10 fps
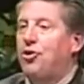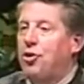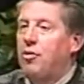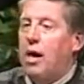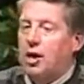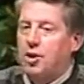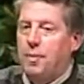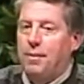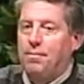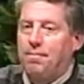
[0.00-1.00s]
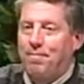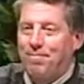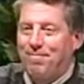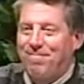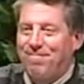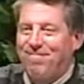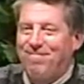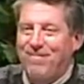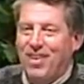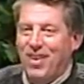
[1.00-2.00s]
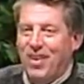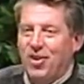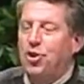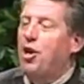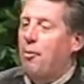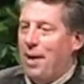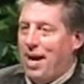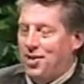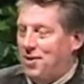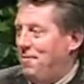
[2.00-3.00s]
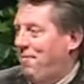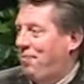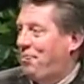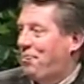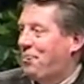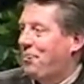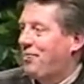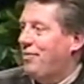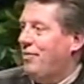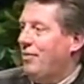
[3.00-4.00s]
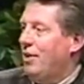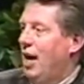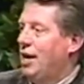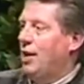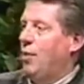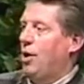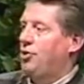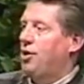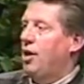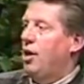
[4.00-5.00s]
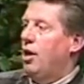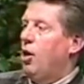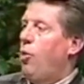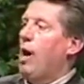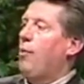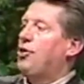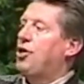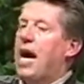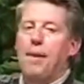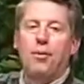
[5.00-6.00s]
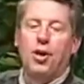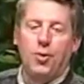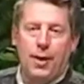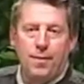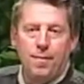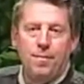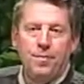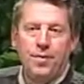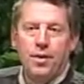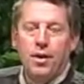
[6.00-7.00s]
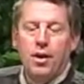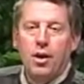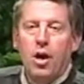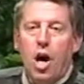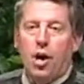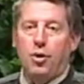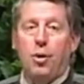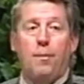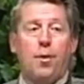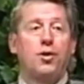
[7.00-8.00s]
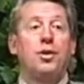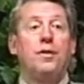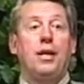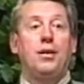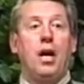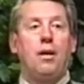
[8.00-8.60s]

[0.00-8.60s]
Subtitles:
you too much, but do your best. In other words, which camp are you in? Are you a person that